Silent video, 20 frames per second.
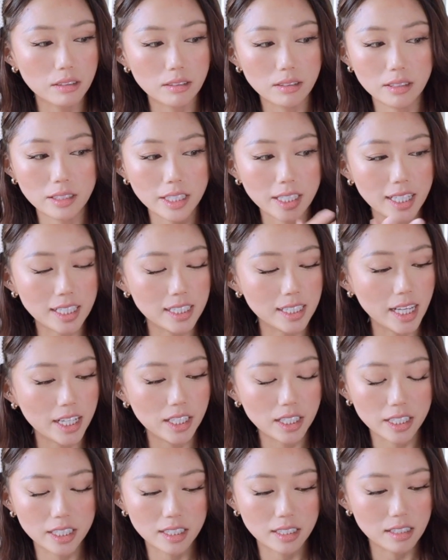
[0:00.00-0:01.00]
like I said,
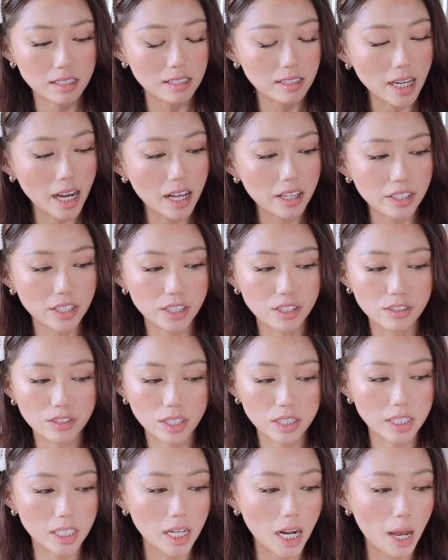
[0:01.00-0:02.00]
like this style, you can
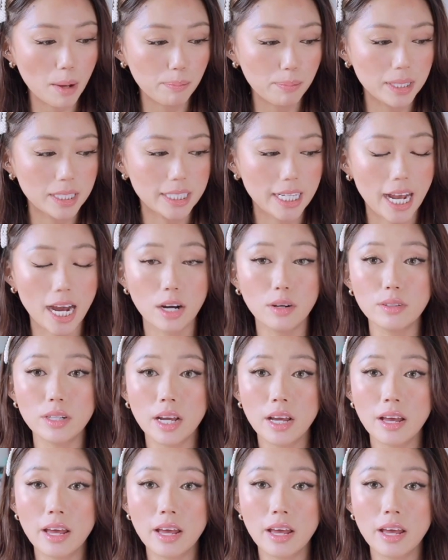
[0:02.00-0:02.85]
dress it up and down,